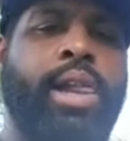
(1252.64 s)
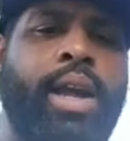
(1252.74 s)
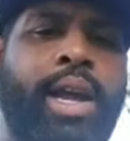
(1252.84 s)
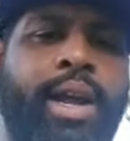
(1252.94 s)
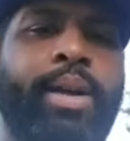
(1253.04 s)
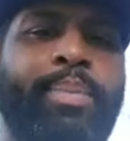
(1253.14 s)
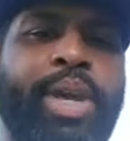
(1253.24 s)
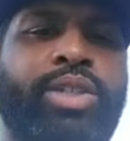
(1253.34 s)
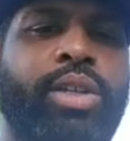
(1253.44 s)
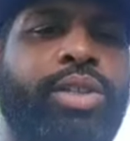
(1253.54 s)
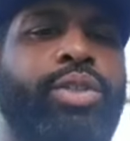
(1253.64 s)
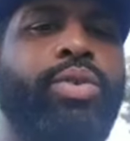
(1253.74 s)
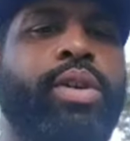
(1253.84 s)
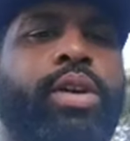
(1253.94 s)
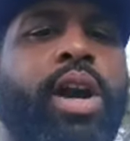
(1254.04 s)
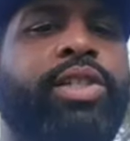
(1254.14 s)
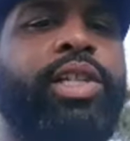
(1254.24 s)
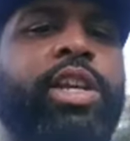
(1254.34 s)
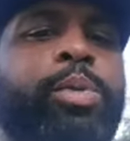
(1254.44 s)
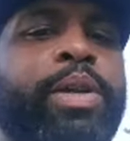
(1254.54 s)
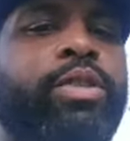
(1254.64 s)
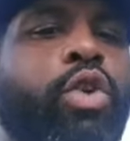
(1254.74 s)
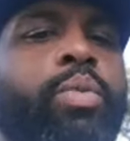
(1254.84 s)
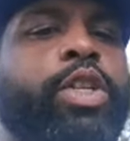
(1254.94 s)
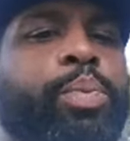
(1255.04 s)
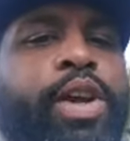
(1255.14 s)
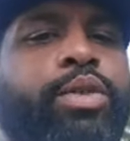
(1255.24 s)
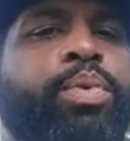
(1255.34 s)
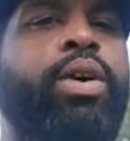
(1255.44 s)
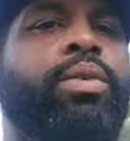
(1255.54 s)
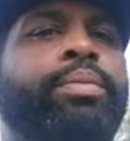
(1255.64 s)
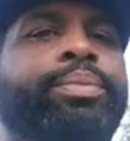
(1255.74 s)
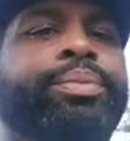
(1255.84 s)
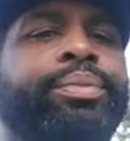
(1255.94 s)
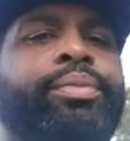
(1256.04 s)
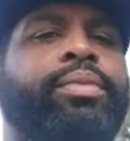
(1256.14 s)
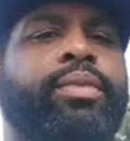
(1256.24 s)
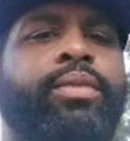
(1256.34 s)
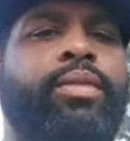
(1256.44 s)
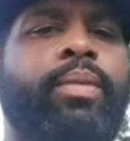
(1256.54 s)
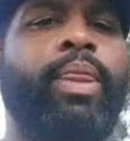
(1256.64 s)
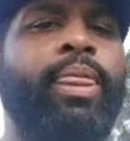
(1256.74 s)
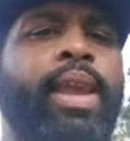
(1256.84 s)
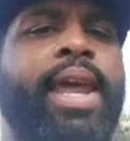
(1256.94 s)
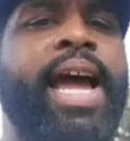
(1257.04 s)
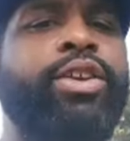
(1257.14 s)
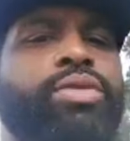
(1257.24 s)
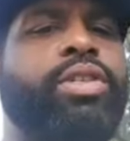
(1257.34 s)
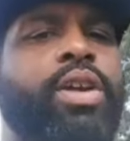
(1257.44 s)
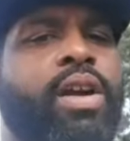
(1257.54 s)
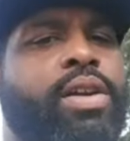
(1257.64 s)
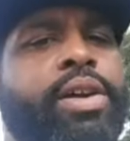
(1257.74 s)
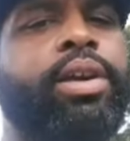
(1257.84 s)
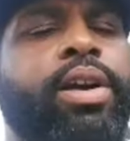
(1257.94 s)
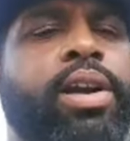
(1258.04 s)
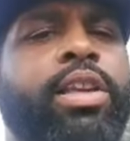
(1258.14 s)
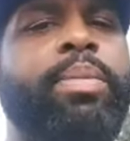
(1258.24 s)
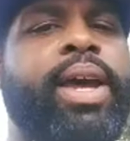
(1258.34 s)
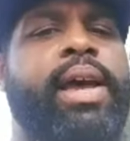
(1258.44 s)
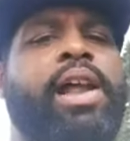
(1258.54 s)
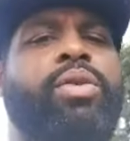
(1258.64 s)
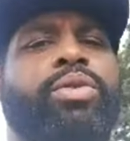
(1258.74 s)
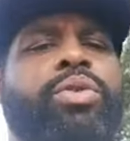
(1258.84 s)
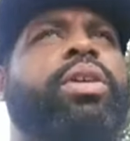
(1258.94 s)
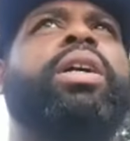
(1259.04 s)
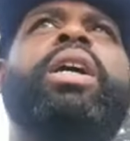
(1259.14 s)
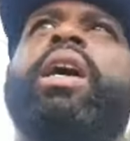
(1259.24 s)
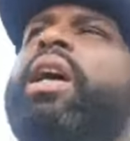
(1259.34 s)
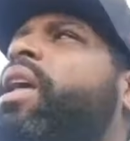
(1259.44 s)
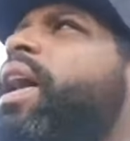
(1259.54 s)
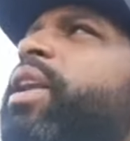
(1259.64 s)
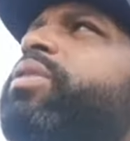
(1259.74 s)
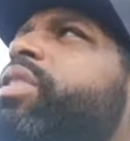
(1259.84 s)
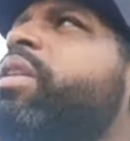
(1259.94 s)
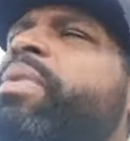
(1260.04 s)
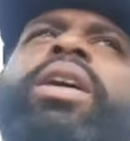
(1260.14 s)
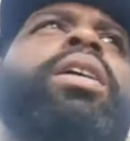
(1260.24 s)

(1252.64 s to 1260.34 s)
Benji the Shooter, Garcia, Spence, I'm going with Spence, bro. And I usually start cooking early, man. I don't do the, I know some,